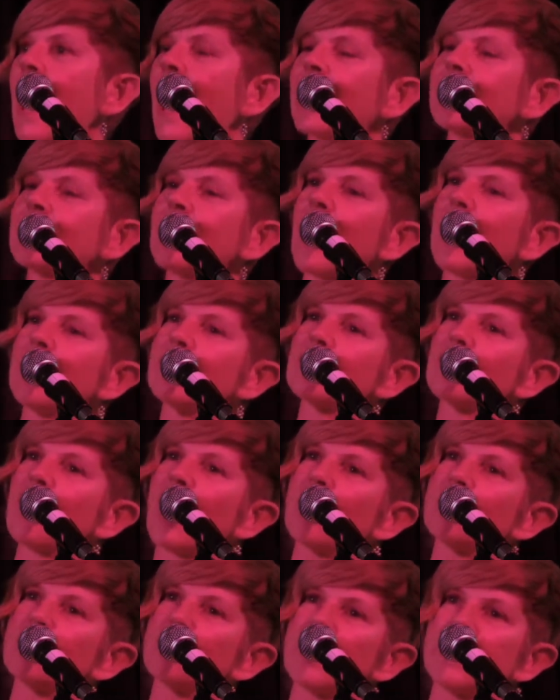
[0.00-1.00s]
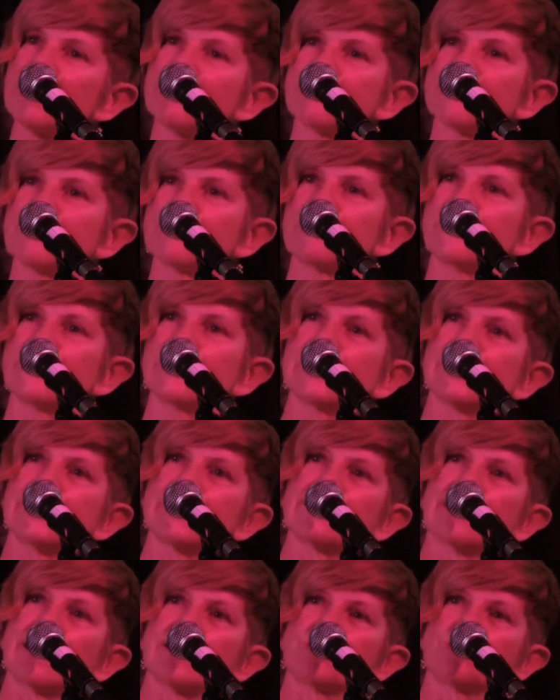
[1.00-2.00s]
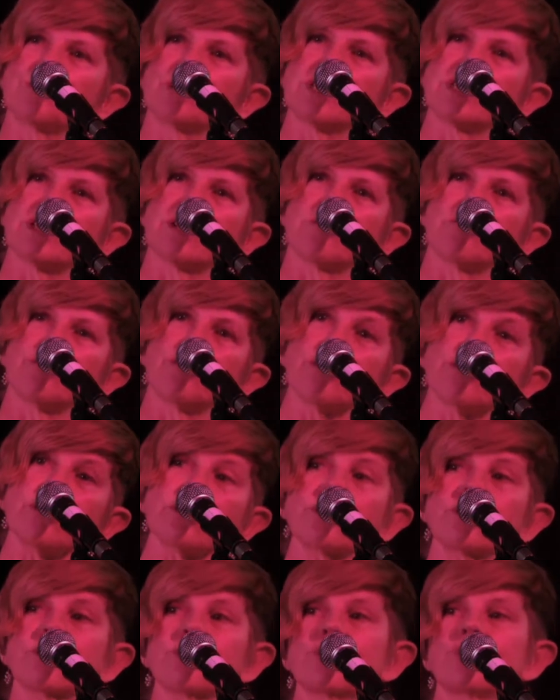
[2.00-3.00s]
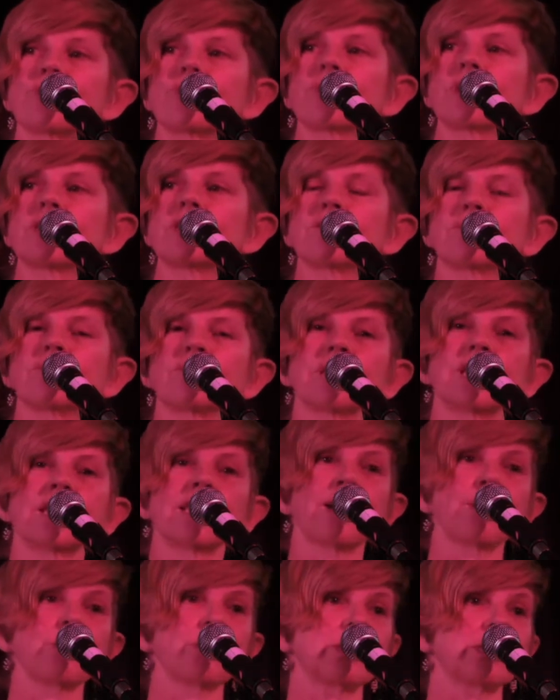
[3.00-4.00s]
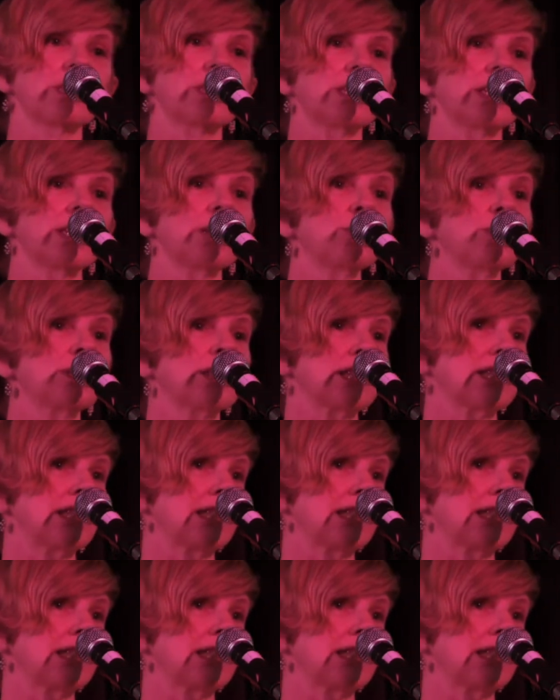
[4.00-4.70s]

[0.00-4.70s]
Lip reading: And I went from feeling that it was a personal story to feeling that it was a